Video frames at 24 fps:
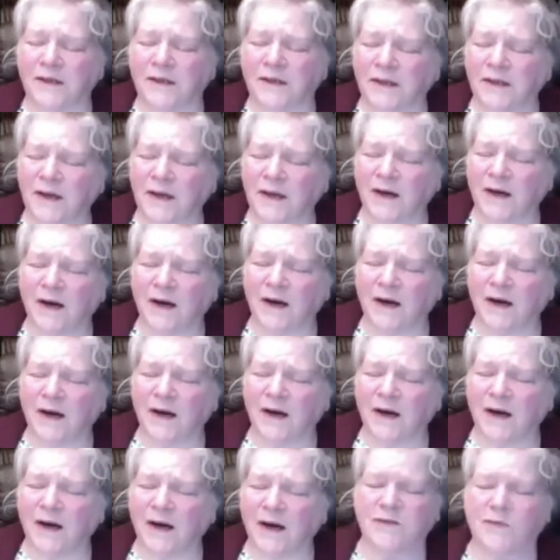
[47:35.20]
that is
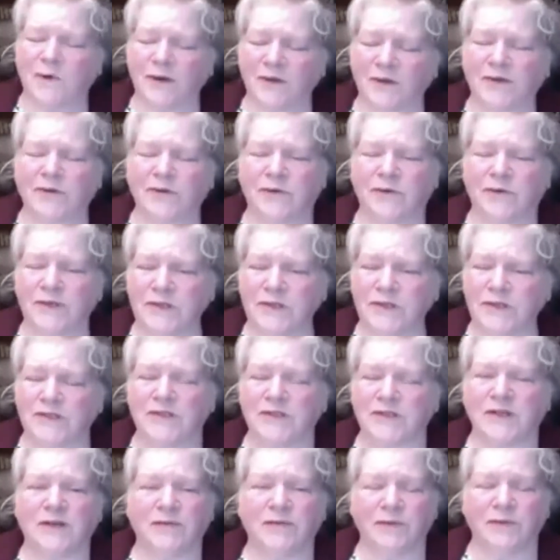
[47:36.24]
one of the traditions.
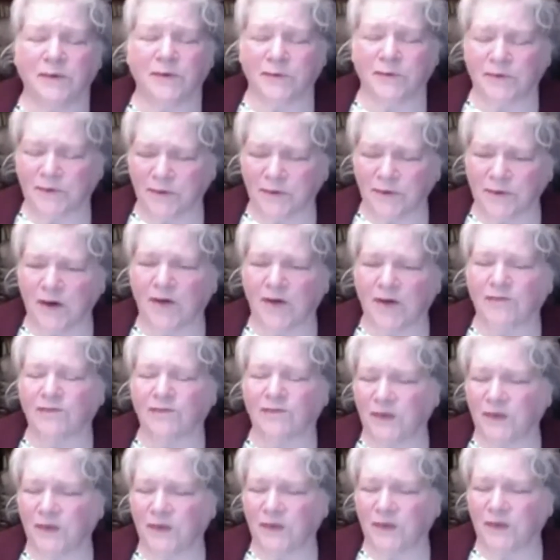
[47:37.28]
If you do not
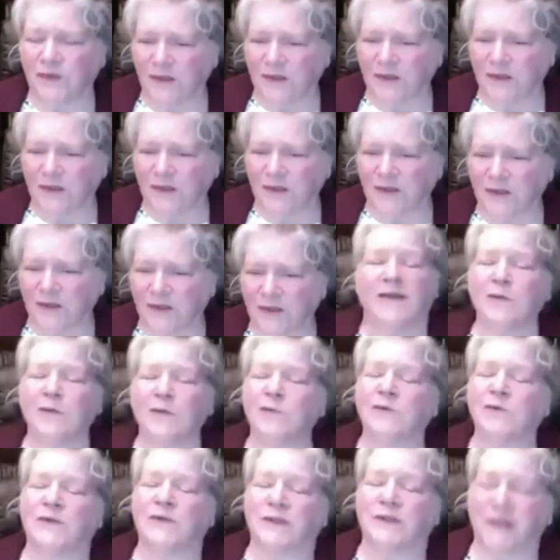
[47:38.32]
feed them, they
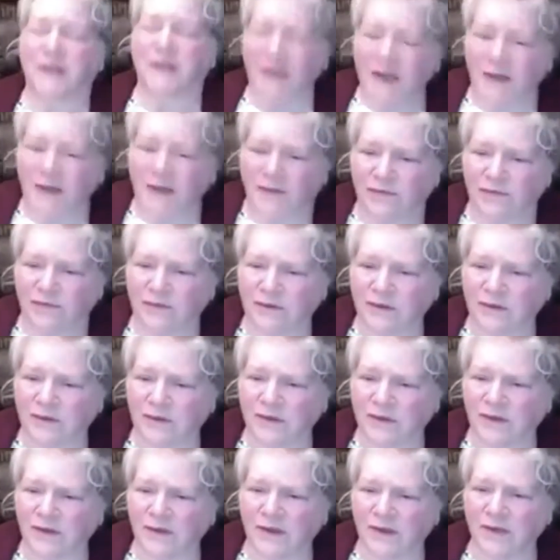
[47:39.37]
will leave.
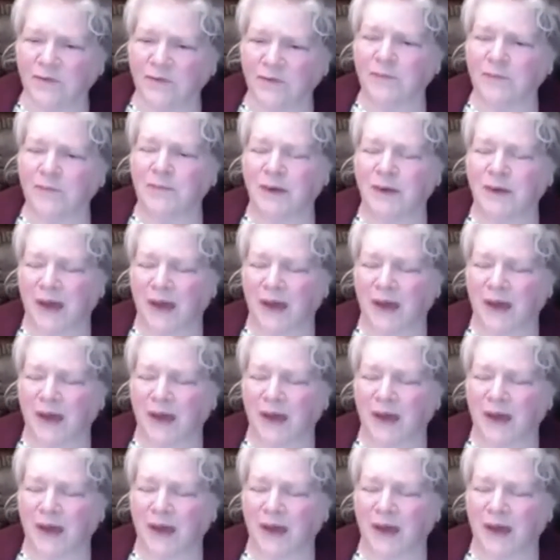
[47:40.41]
They will pack